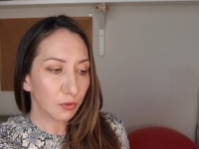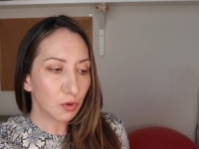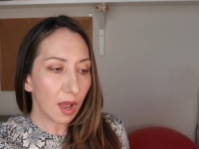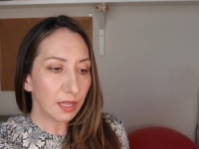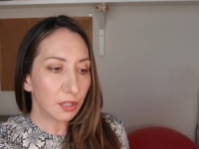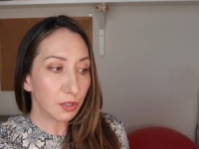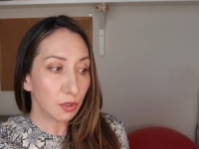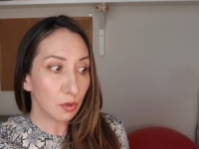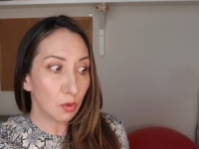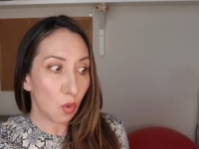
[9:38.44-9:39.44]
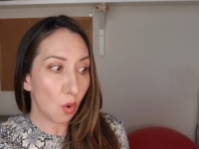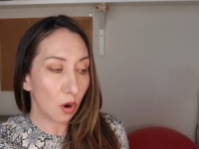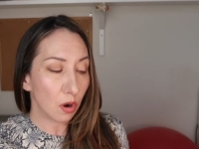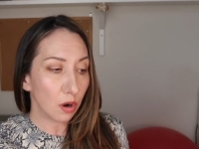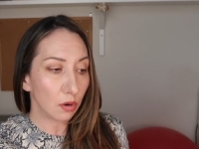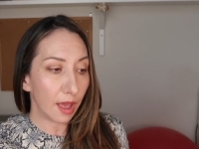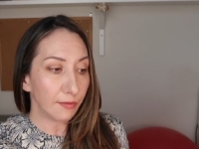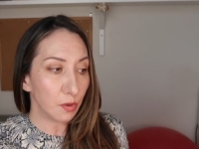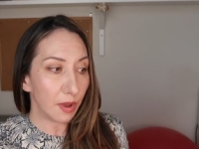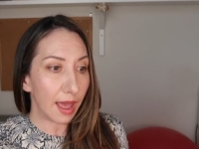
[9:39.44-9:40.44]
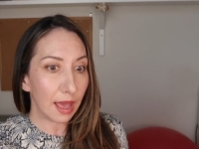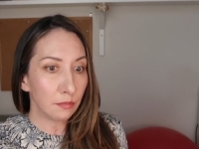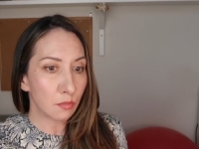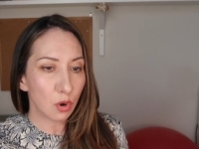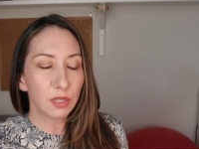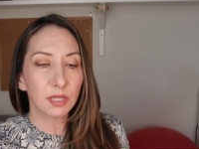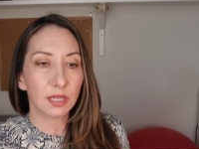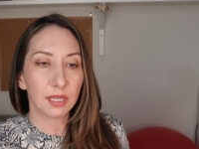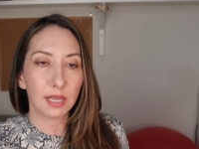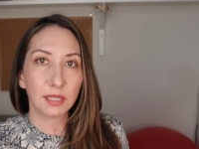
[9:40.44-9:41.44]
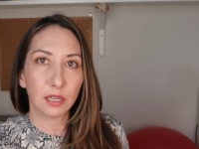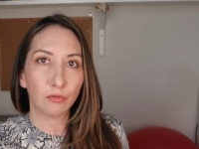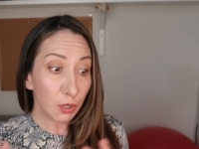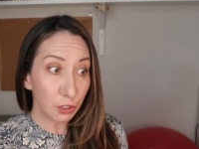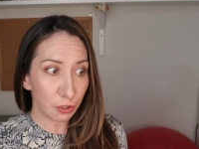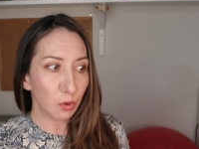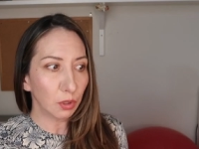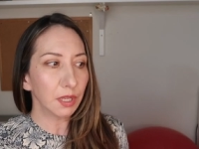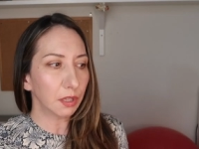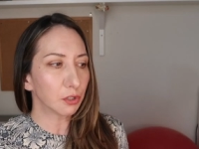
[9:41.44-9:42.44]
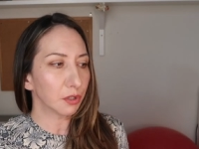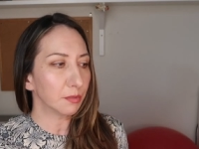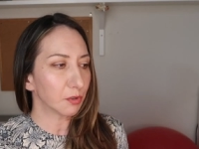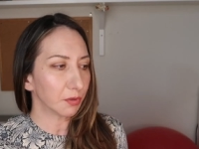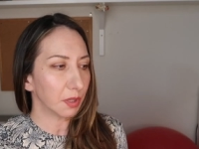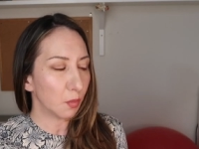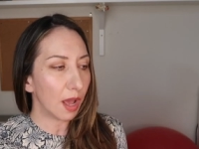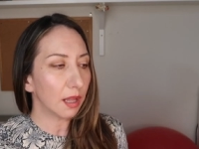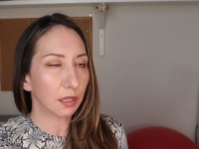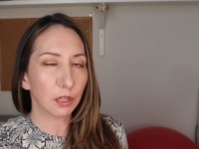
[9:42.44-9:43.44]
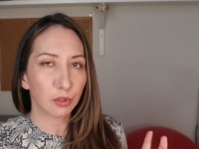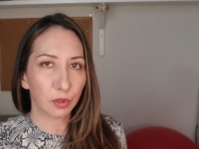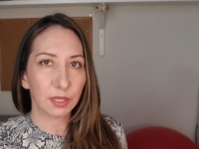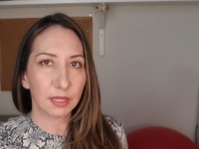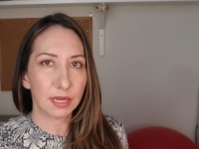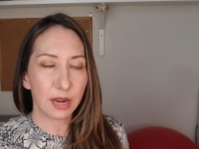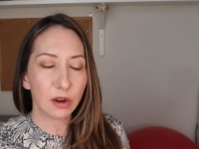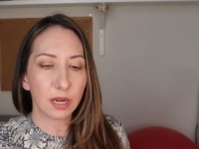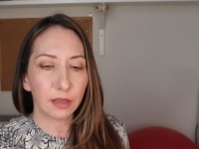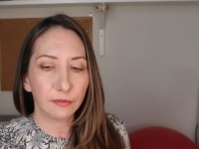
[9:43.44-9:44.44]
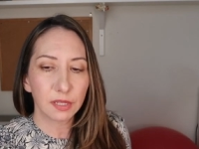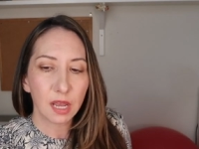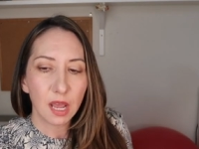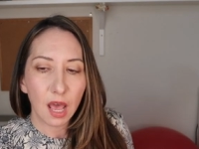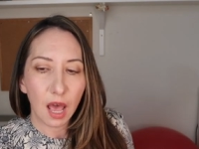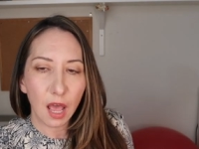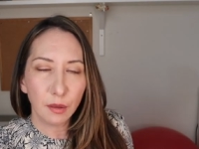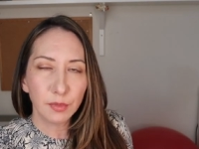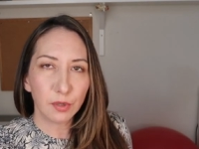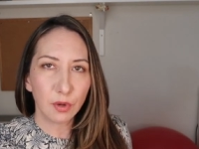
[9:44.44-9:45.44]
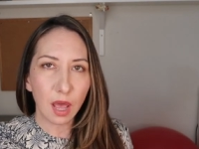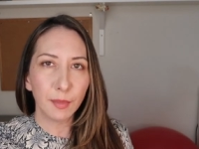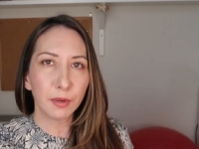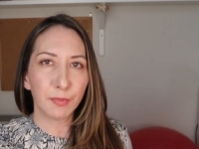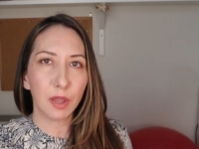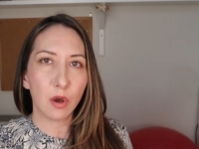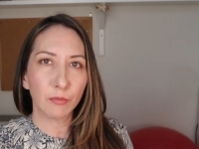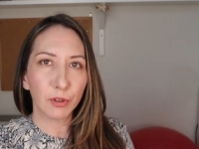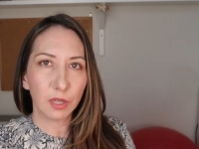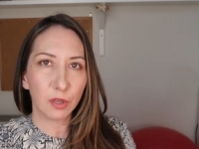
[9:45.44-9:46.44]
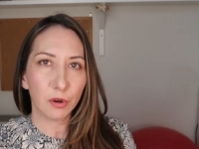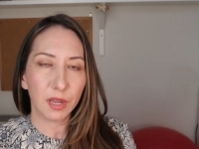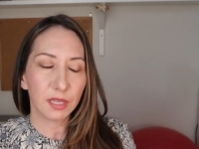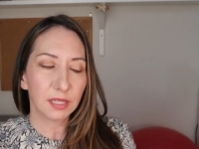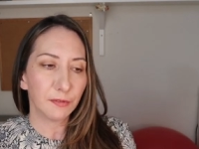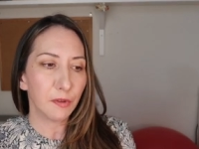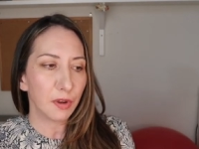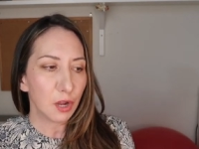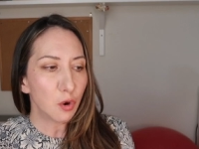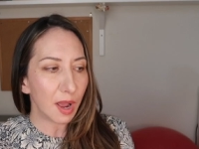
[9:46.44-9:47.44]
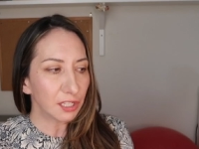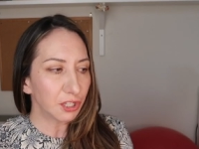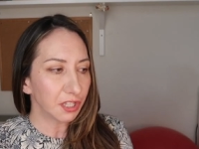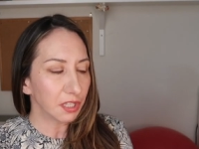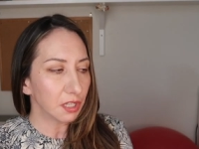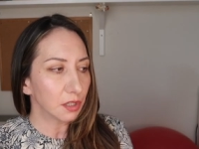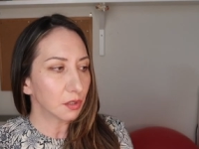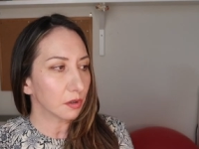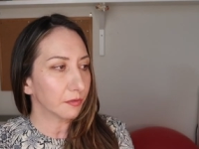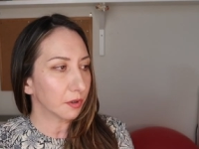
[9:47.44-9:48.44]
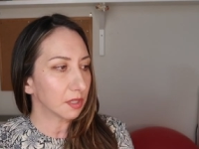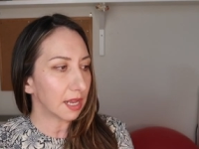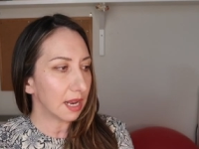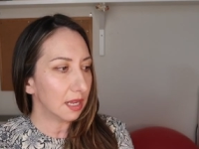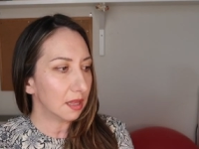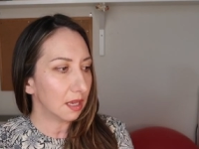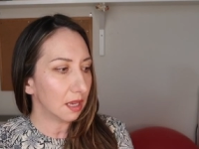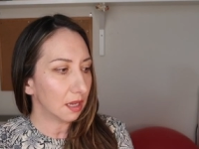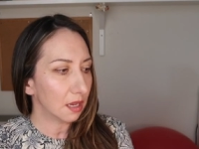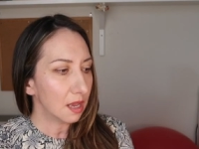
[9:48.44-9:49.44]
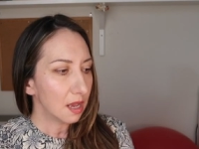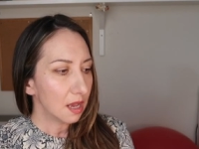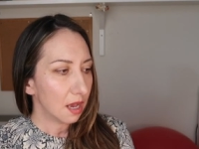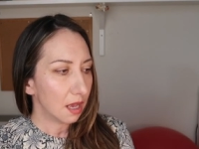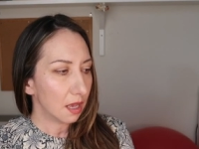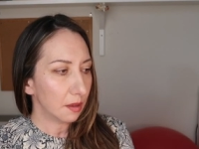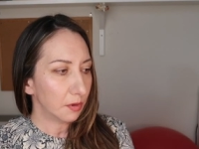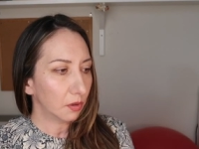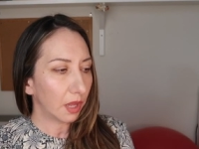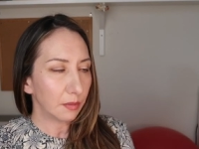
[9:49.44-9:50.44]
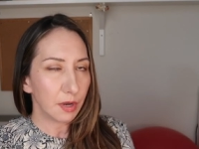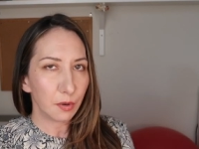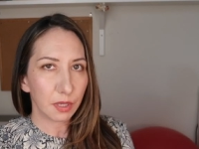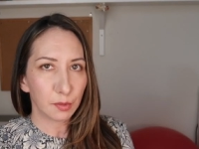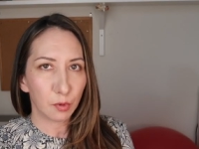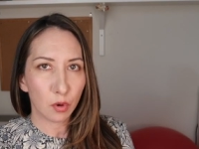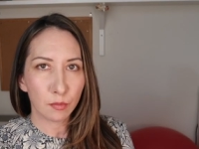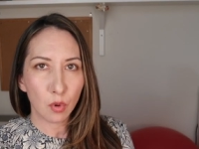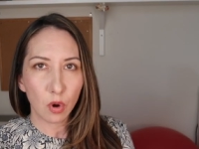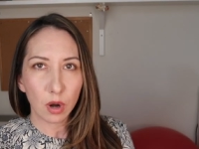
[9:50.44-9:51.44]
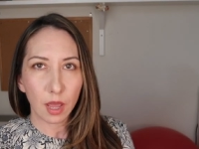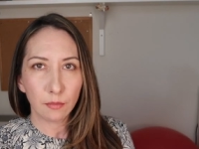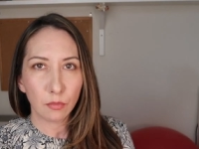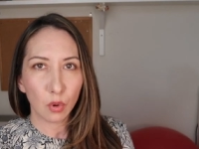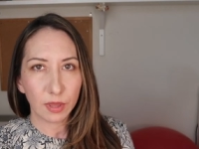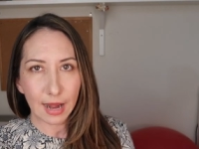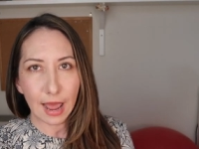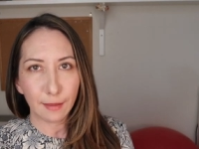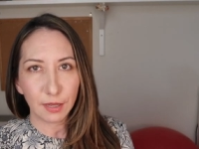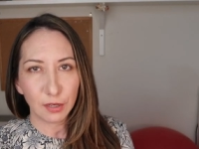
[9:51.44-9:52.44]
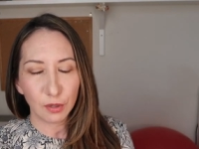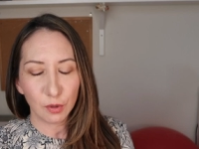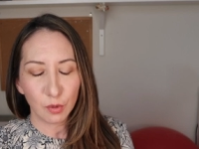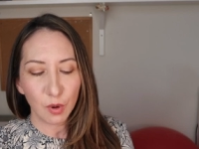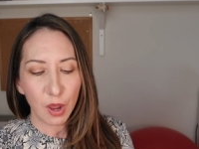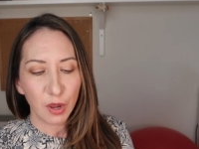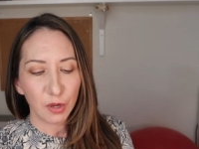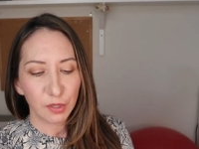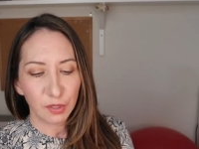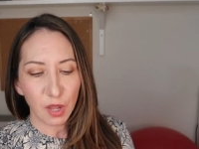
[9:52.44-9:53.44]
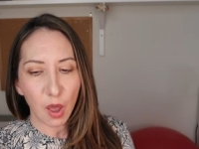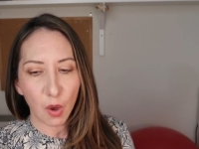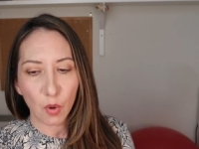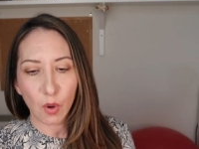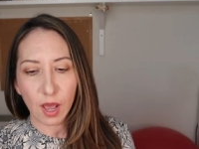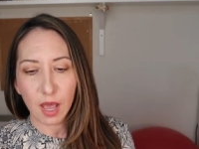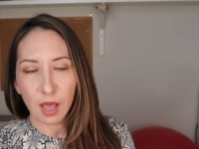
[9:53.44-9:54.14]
tried to do, or have you had more success at controlling the dreams really well and controlling the narratives? So comment below. I'm really curious. If you have any questions or if there's anything you'd like me to explore more, I'm more than happy to. So